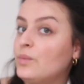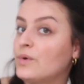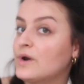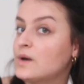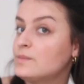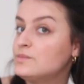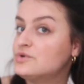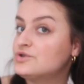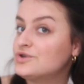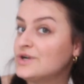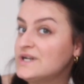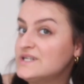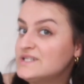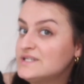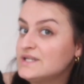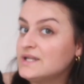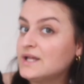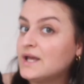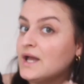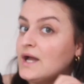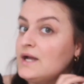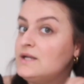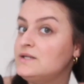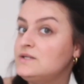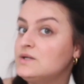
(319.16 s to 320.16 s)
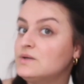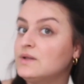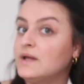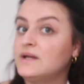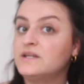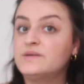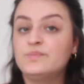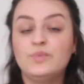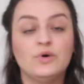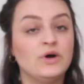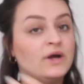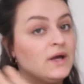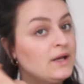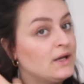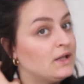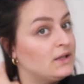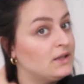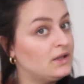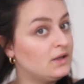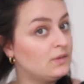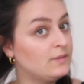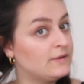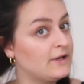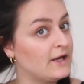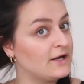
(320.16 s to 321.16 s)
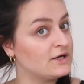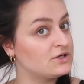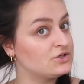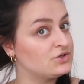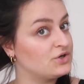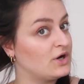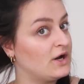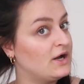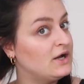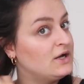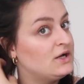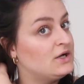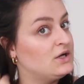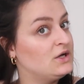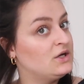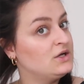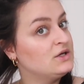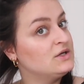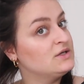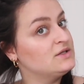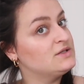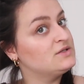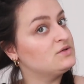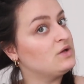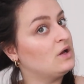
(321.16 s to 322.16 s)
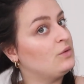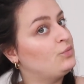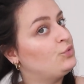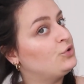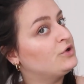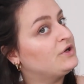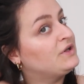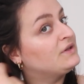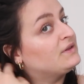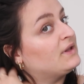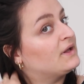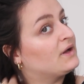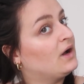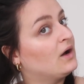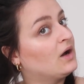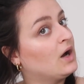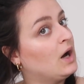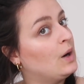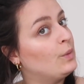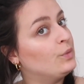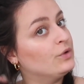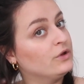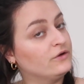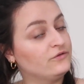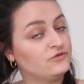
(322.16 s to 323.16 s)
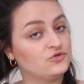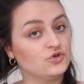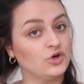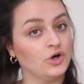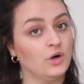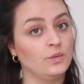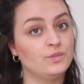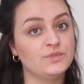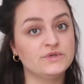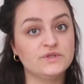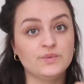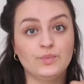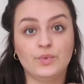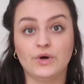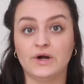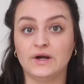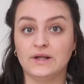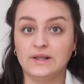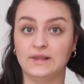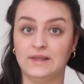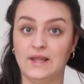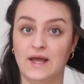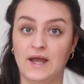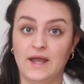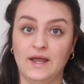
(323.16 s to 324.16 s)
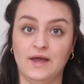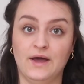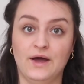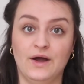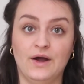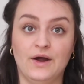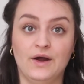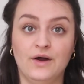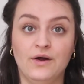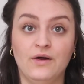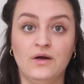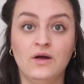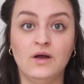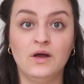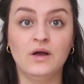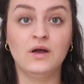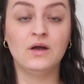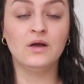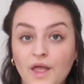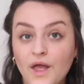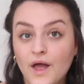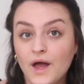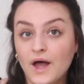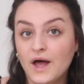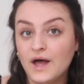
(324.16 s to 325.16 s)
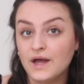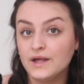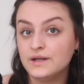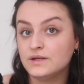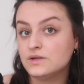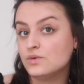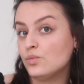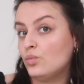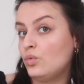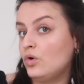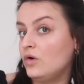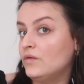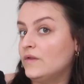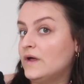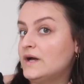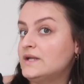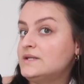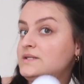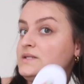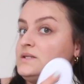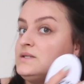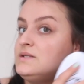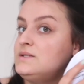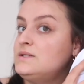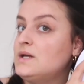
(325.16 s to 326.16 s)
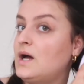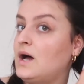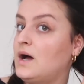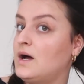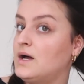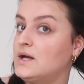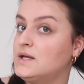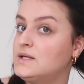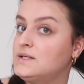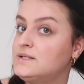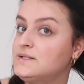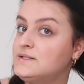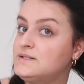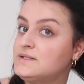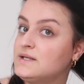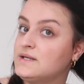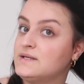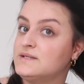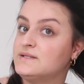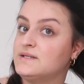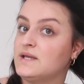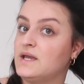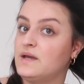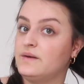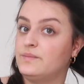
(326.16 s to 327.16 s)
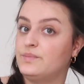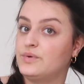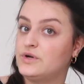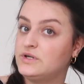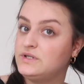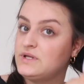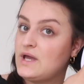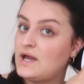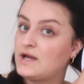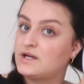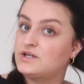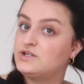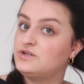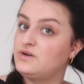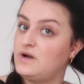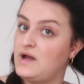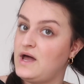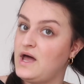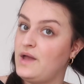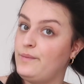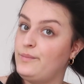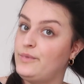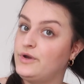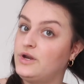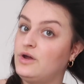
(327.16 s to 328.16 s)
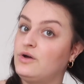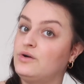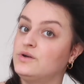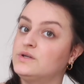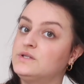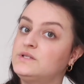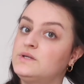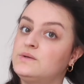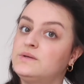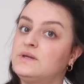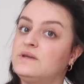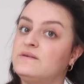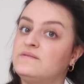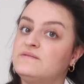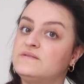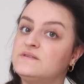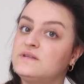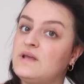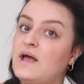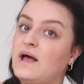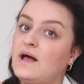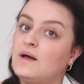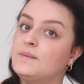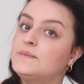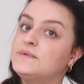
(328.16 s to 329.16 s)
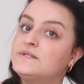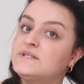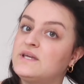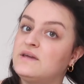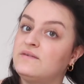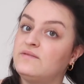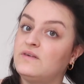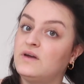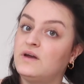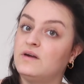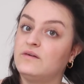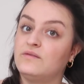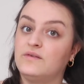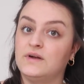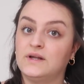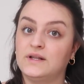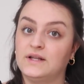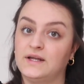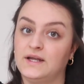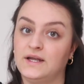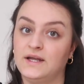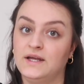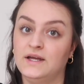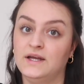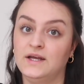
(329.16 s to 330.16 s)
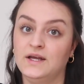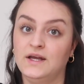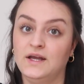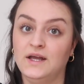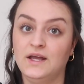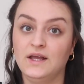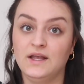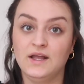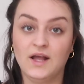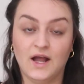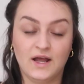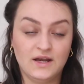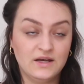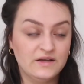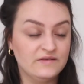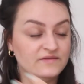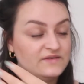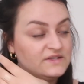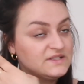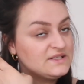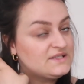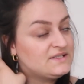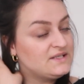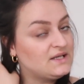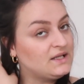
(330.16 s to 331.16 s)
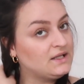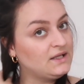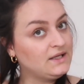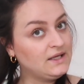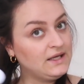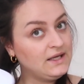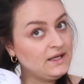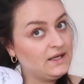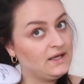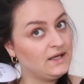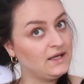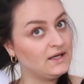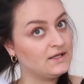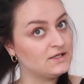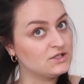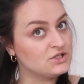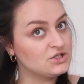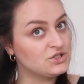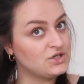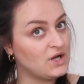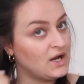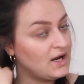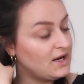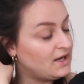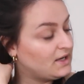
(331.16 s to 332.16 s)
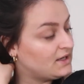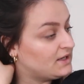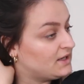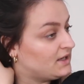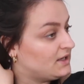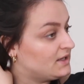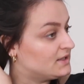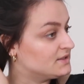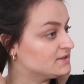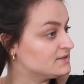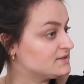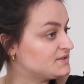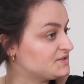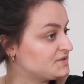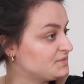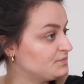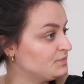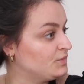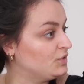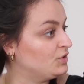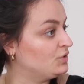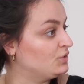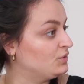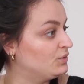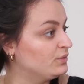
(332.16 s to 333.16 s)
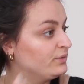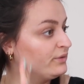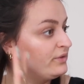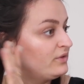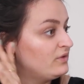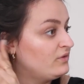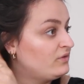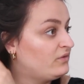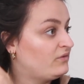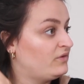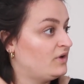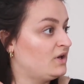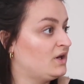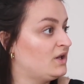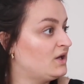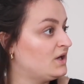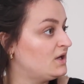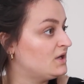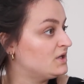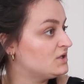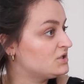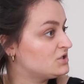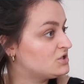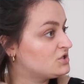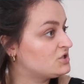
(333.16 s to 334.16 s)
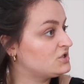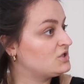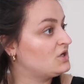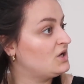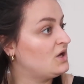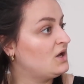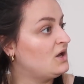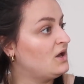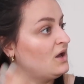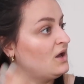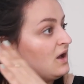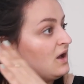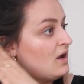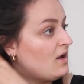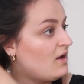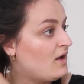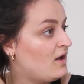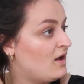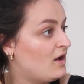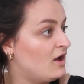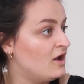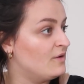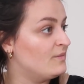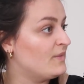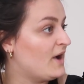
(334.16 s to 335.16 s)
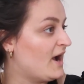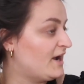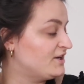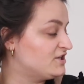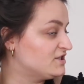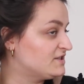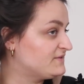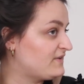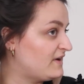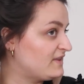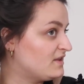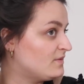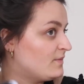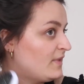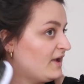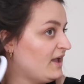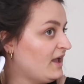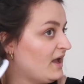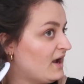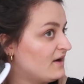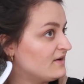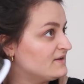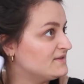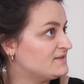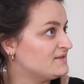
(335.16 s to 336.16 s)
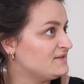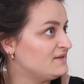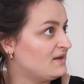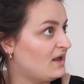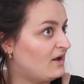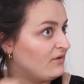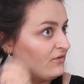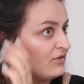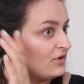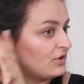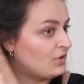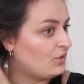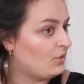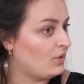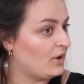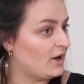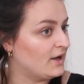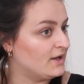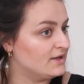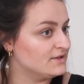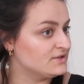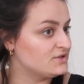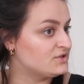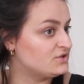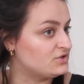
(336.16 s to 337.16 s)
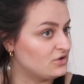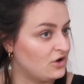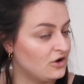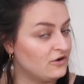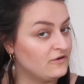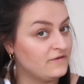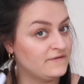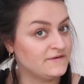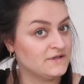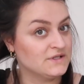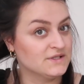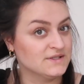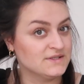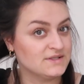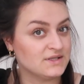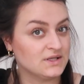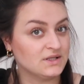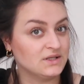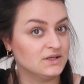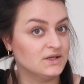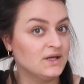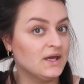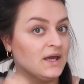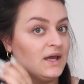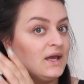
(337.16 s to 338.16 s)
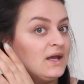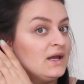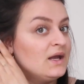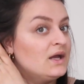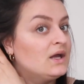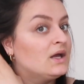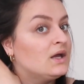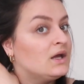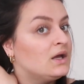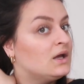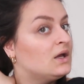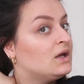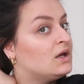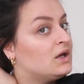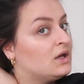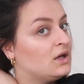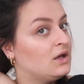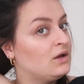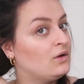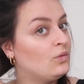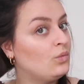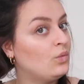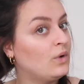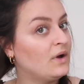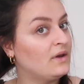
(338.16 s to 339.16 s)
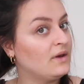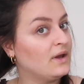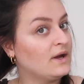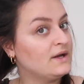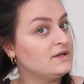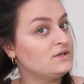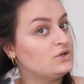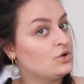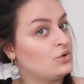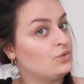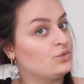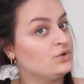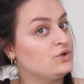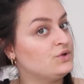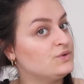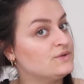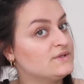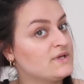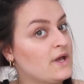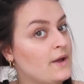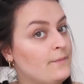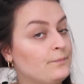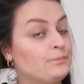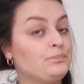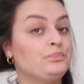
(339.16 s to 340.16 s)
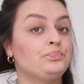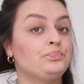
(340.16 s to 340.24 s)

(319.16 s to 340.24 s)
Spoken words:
when I'm straightening it, I do like to put in a little bit extra, so I'll put in like a couple of drops per layer. And what that does is it protects your head, but it also helps give it a really kind of silky and shiny and smooth finish. I just find that my hair is never quite as soft and silky when I don't use it.